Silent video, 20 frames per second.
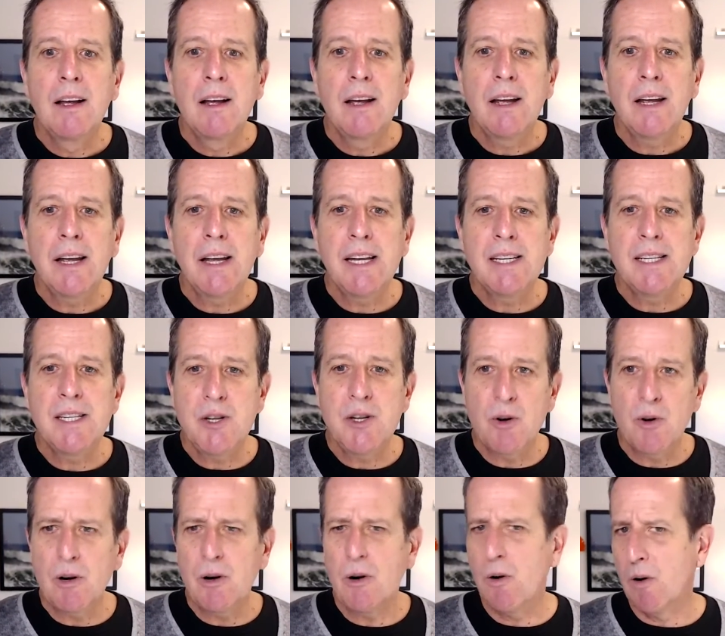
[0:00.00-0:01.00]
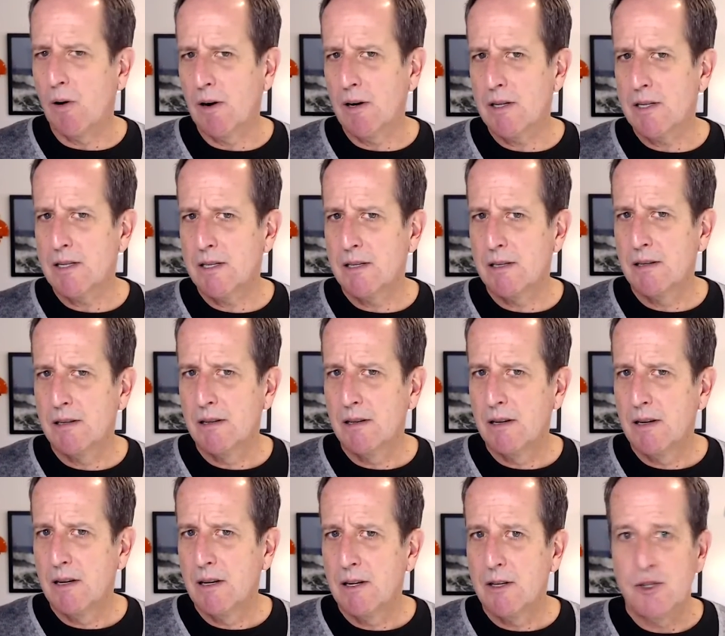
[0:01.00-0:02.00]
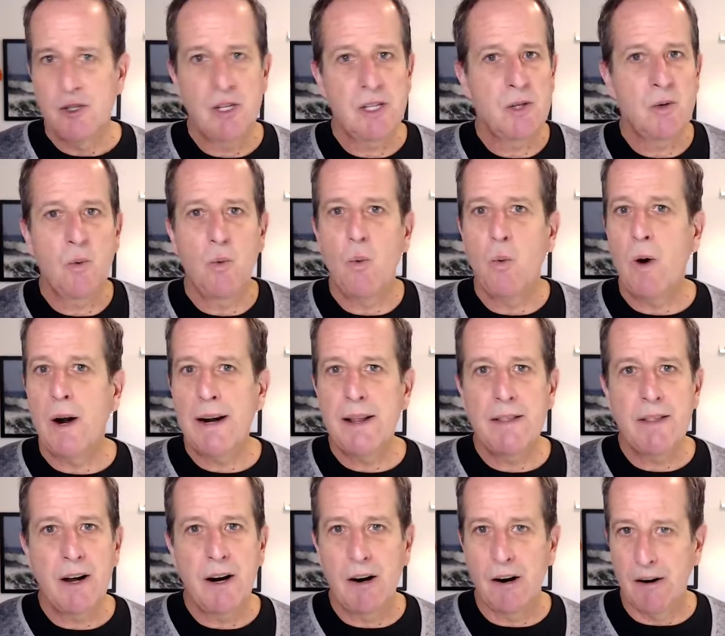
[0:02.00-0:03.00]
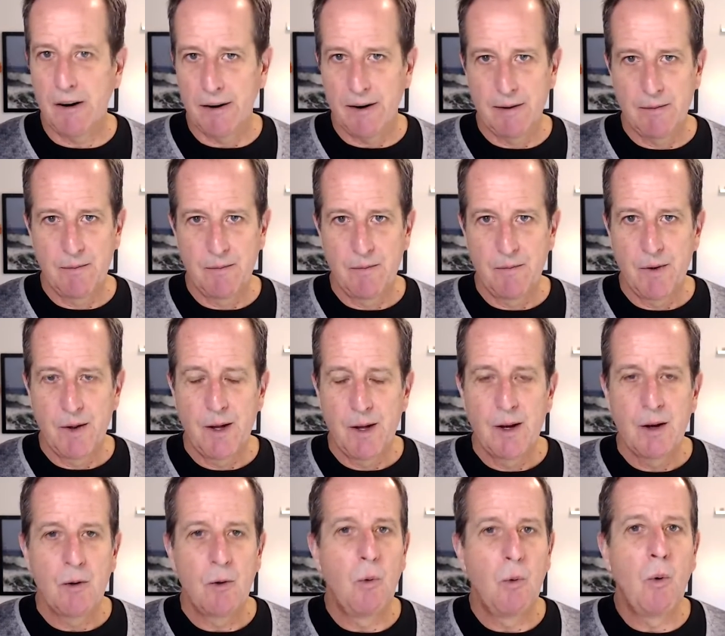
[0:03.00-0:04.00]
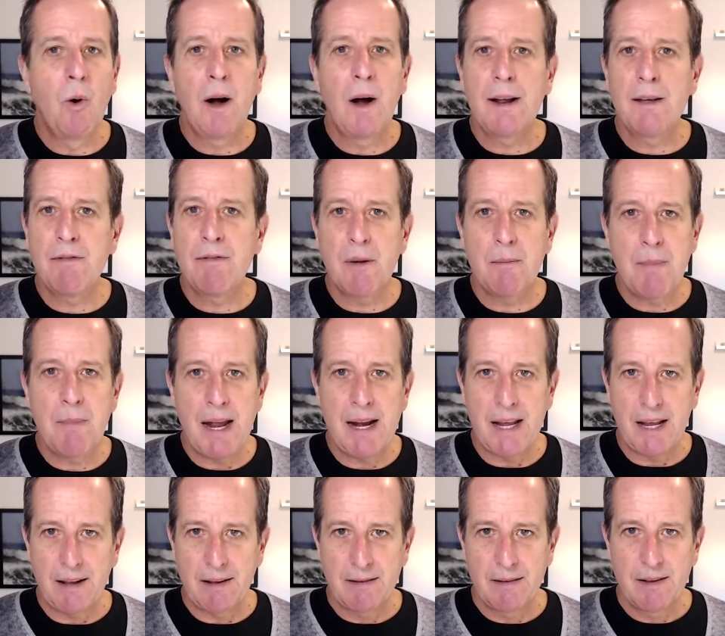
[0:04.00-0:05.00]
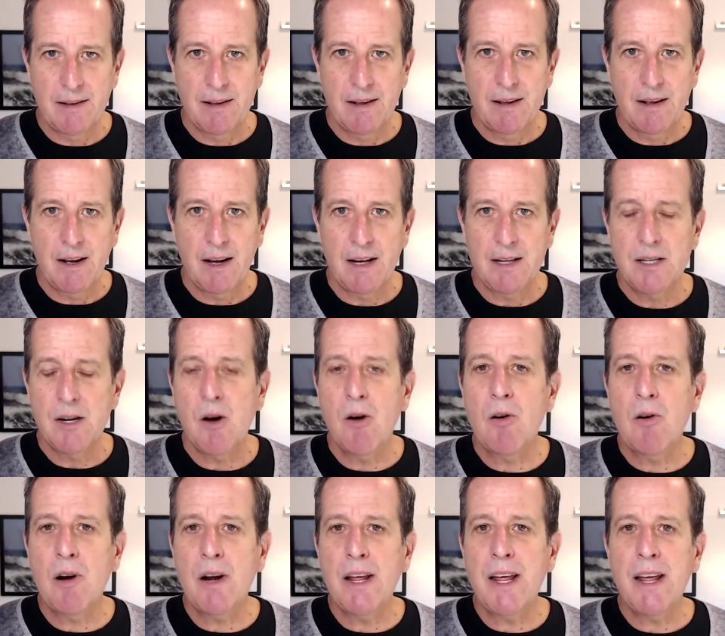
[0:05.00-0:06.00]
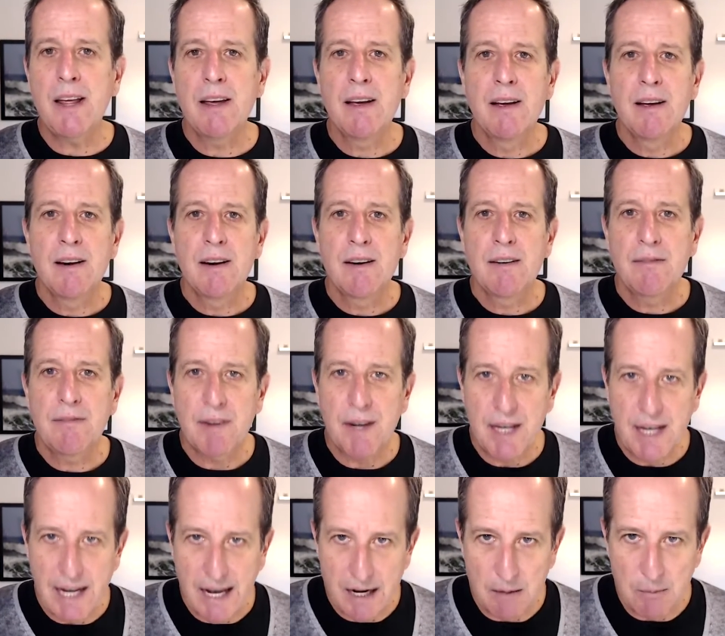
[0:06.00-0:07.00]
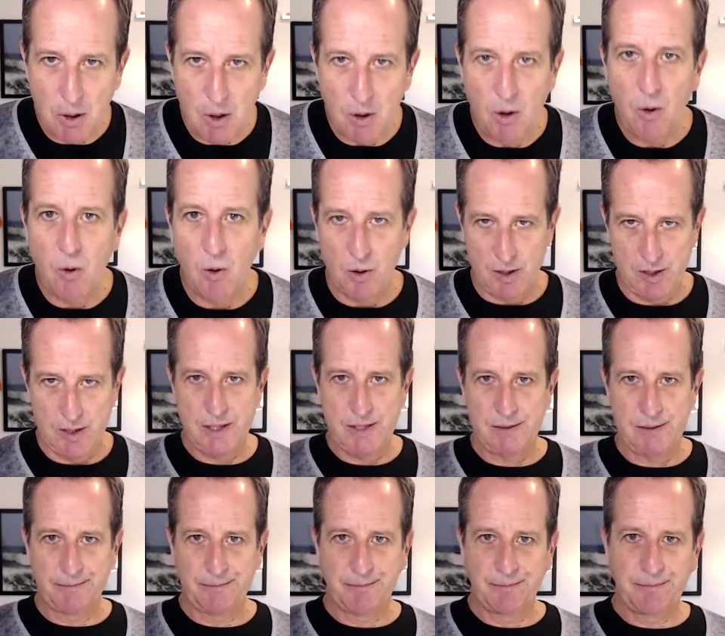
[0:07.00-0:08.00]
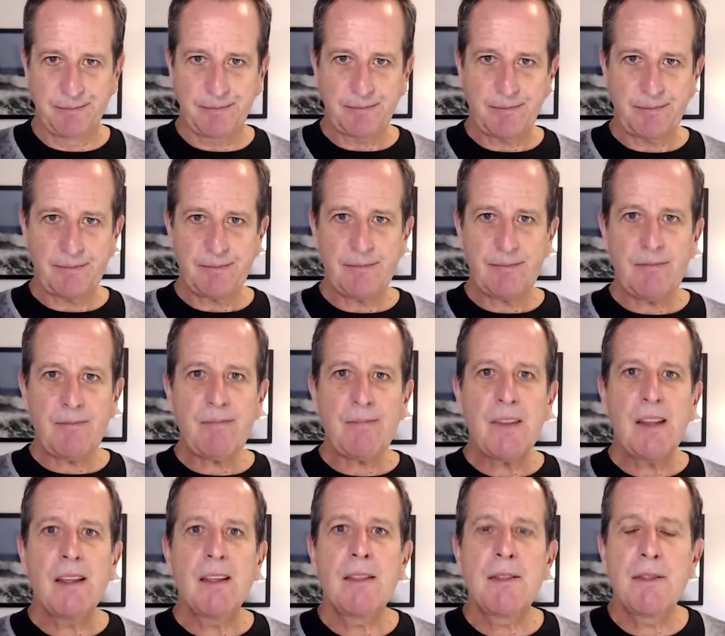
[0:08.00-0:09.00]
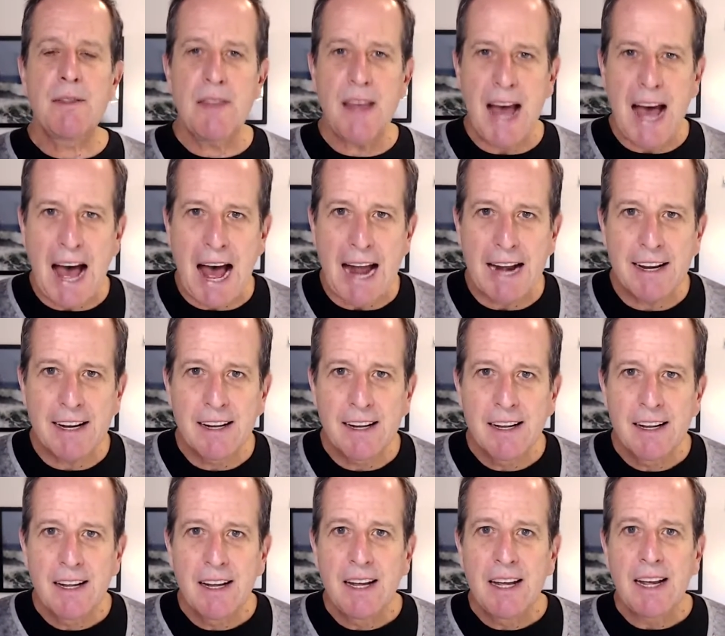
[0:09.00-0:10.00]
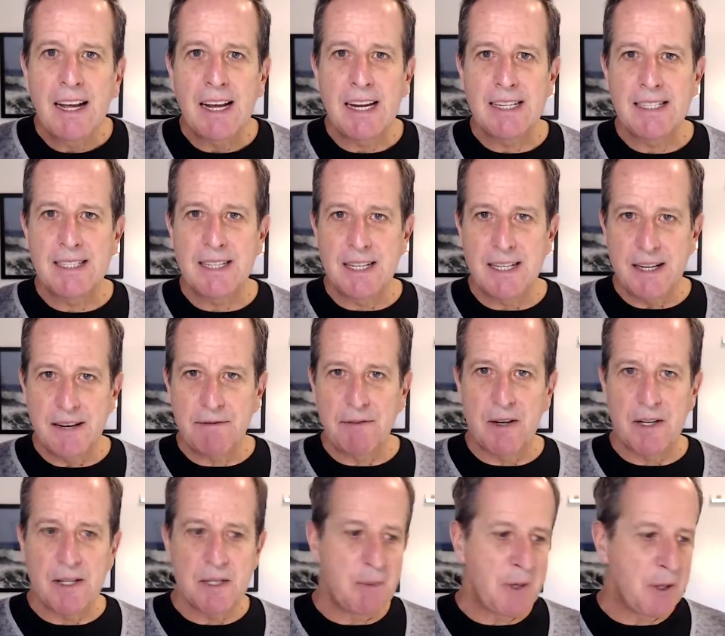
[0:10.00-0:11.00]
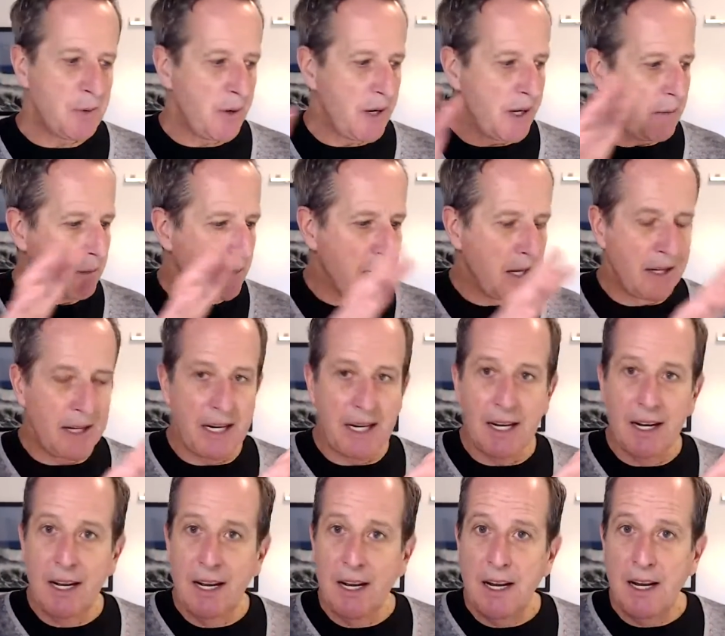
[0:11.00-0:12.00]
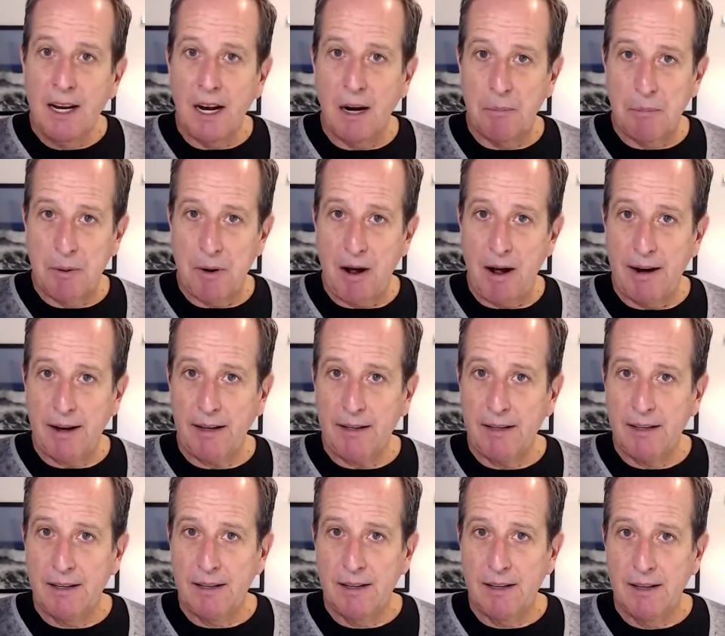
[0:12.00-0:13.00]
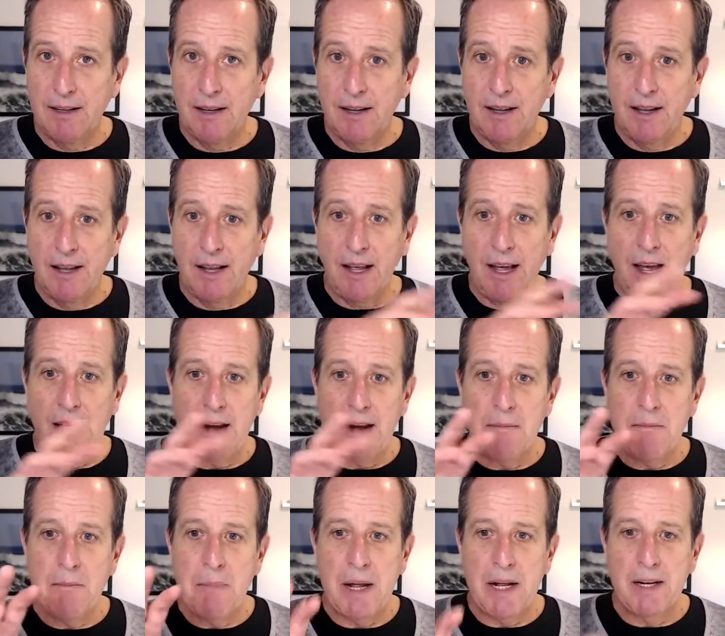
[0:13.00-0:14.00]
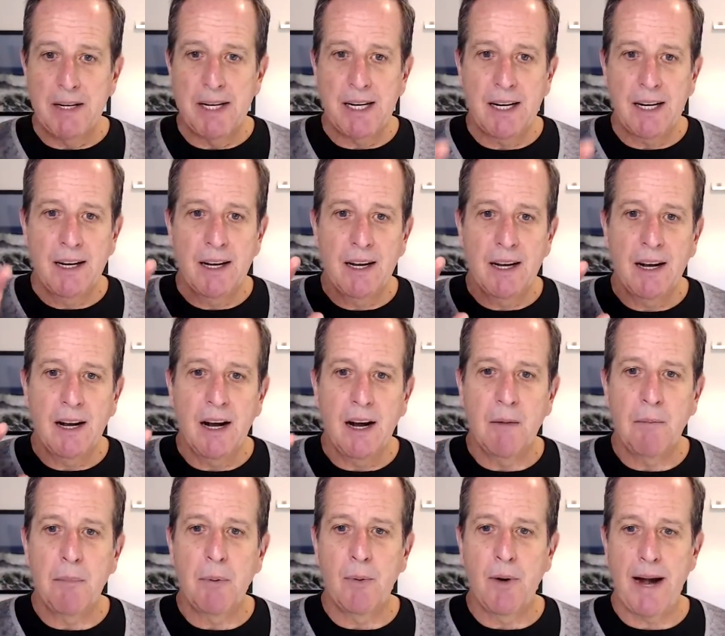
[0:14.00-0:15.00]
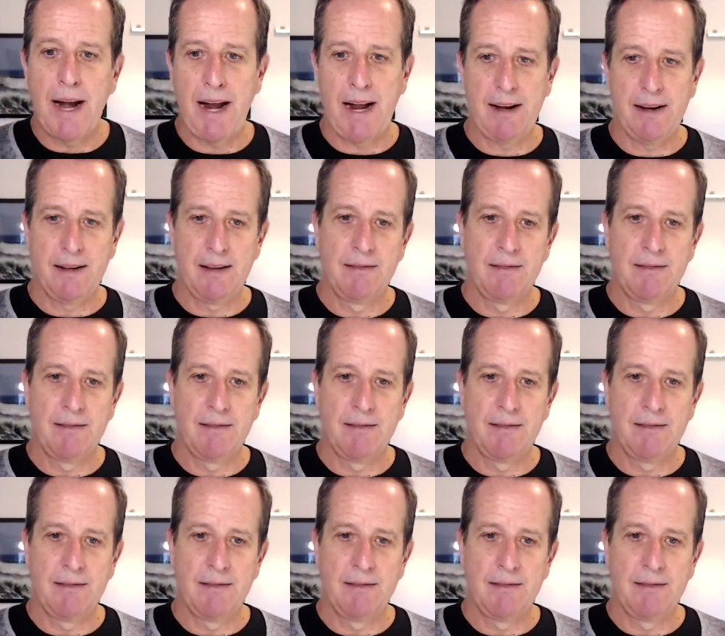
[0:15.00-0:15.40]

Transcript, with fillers: is your horse just one in the herd, one of the many, a totally forgettable horse? That is the difference between building a product and building a brand.